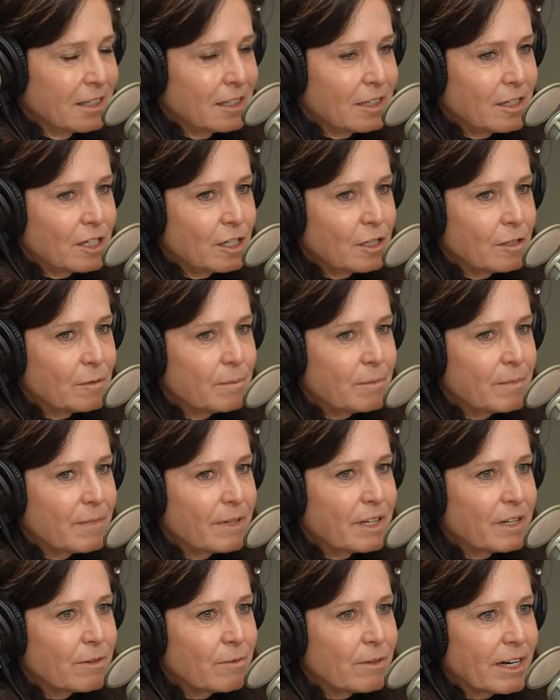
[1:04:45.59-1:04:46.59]
um,
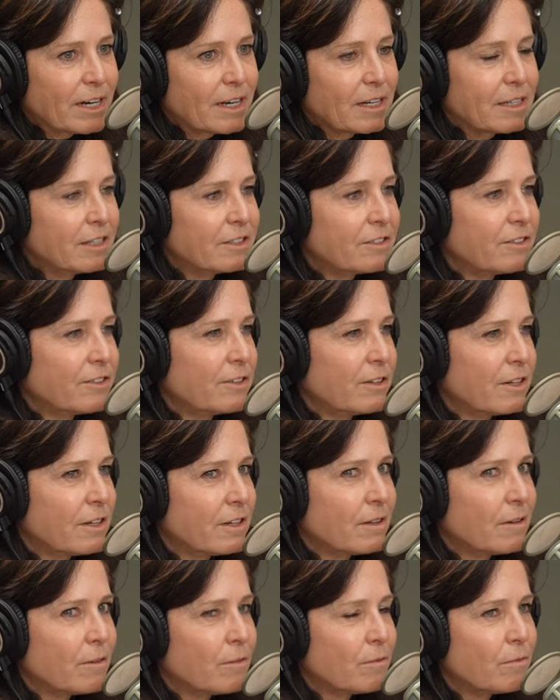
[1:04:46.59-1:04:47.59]
and recognition
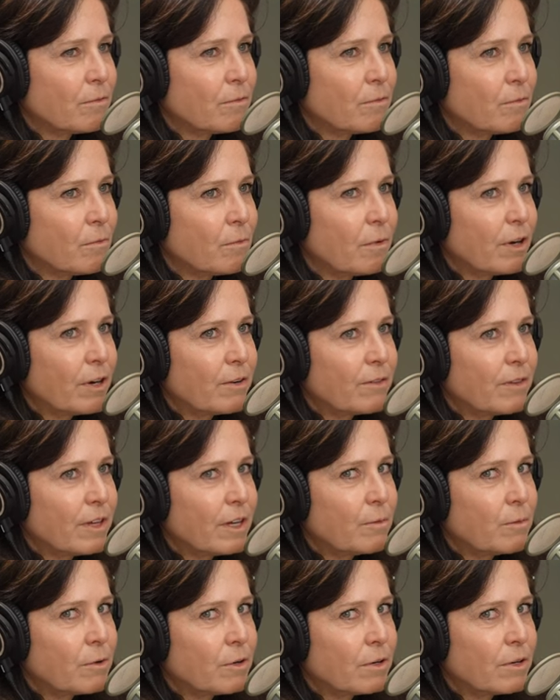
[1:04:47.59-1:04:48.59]
of where
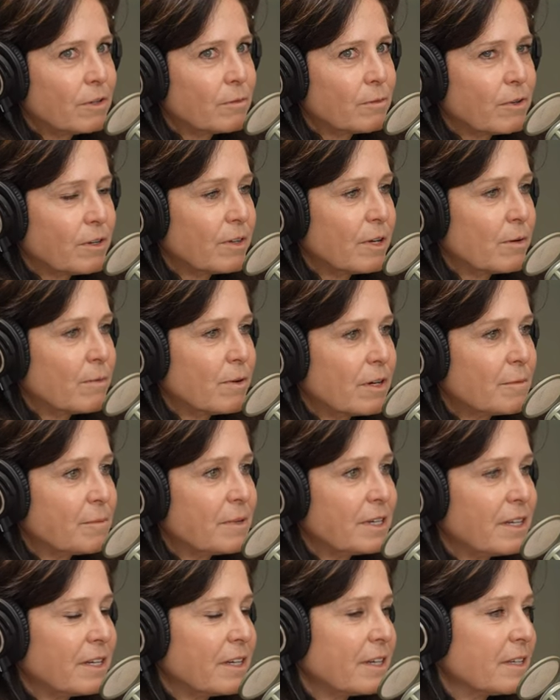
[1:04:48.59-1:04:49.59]
they were and where they want to
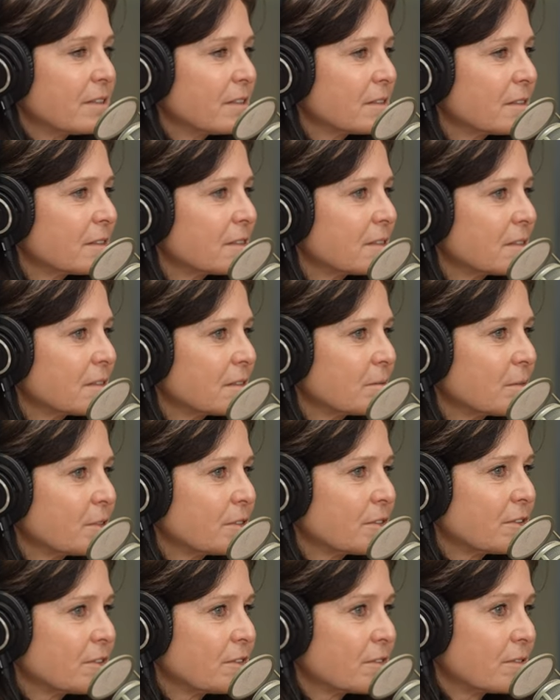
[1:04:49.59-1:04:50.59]
be
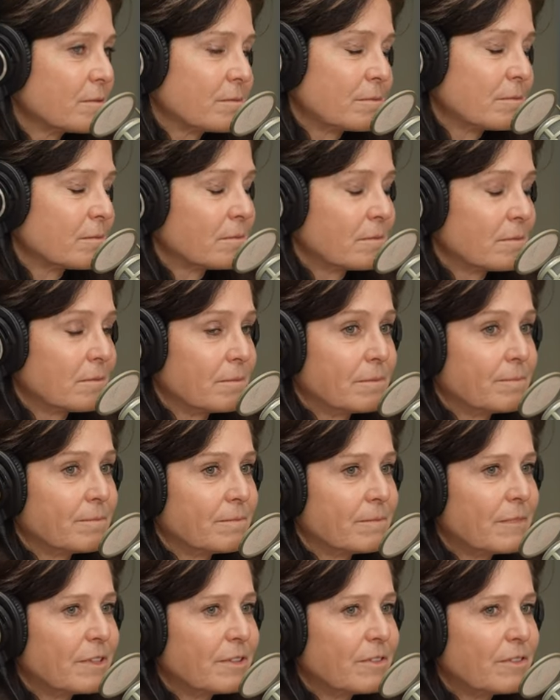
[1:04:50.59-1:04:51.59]
was
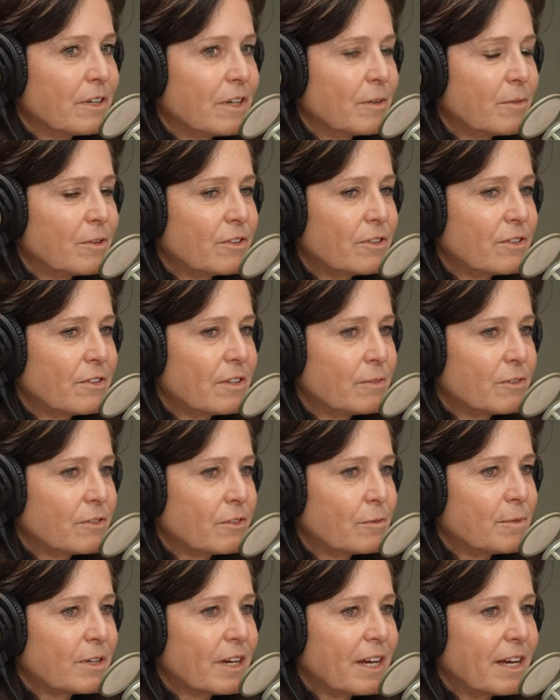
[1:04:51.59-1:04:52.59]
it, it was just he was
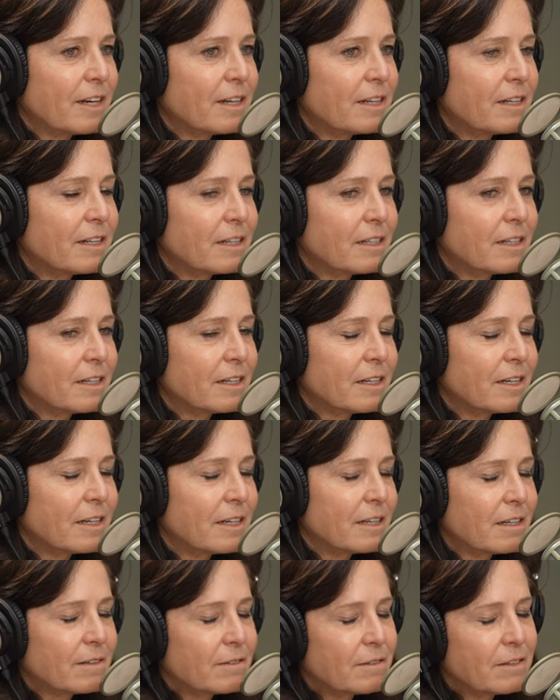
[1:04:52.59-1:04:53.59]
super candid and
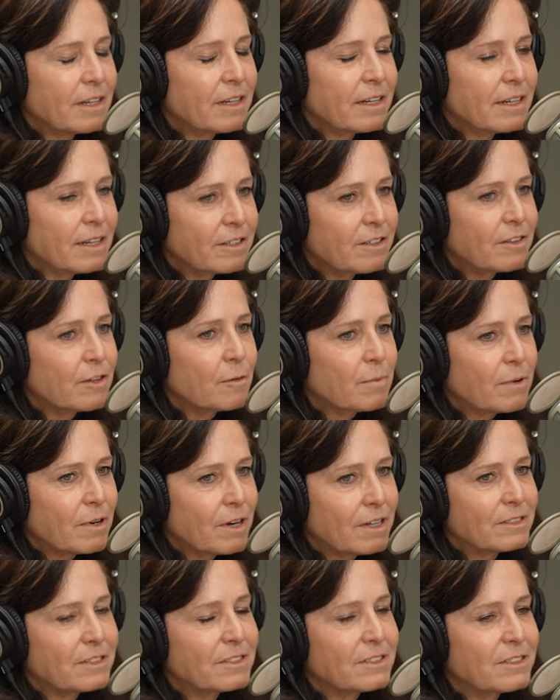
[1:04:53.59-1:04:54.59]
and the
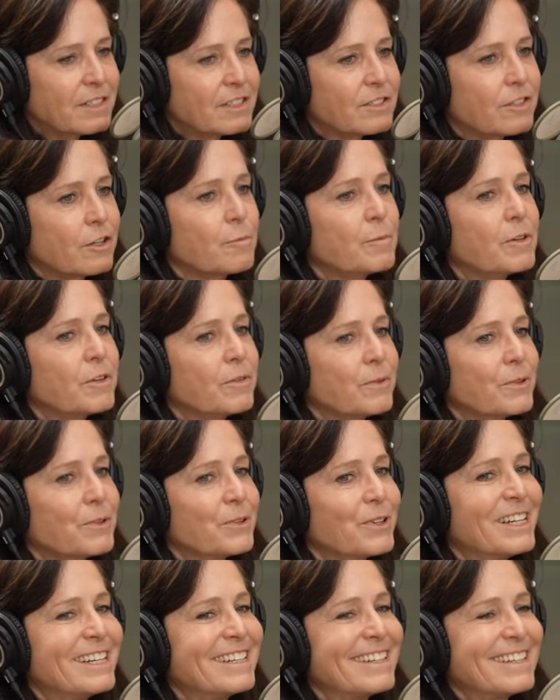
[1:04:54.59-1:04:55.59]
process they took me through